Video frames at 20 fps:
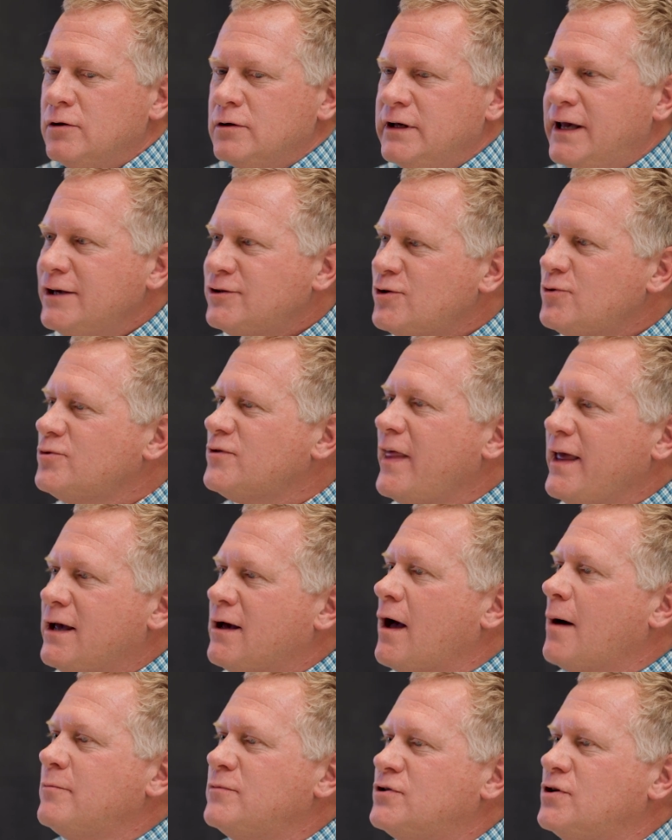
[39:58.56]
guess who they
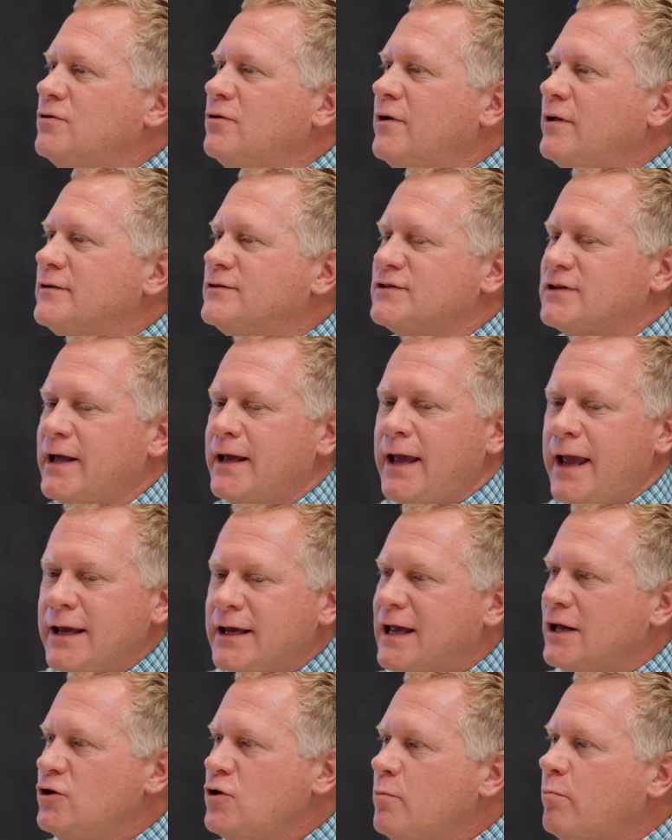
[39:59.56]
come to say, hey,
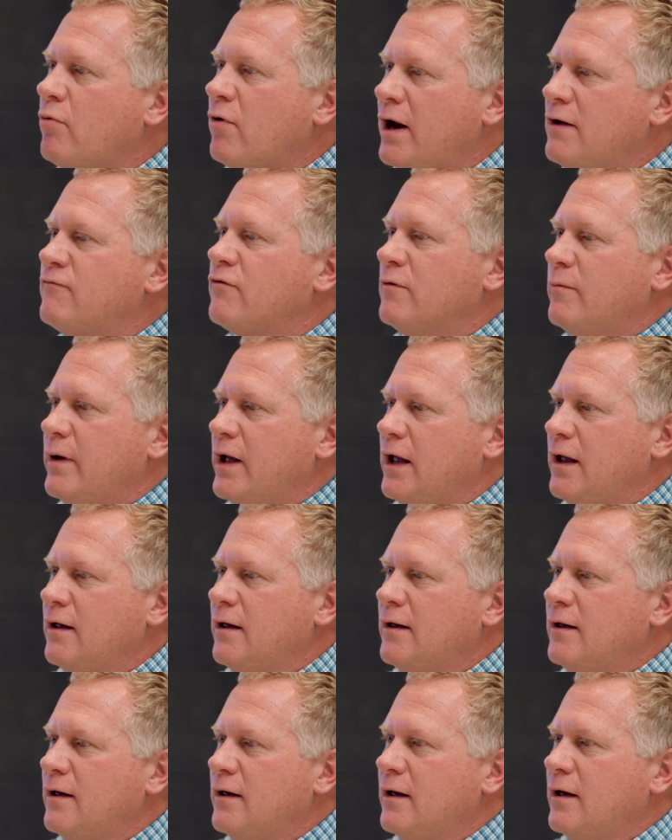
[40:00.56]
can you pray for me?
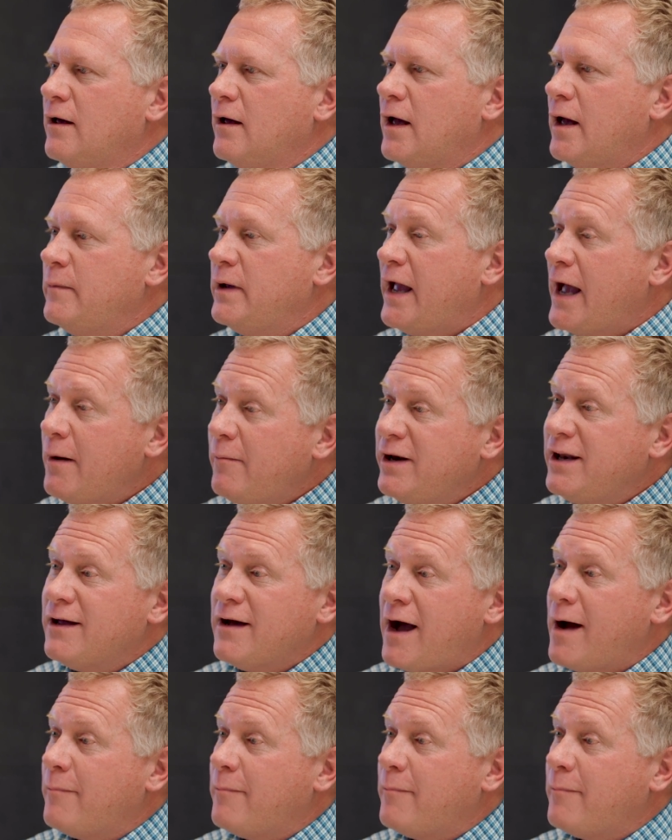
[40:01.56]
I mean, how many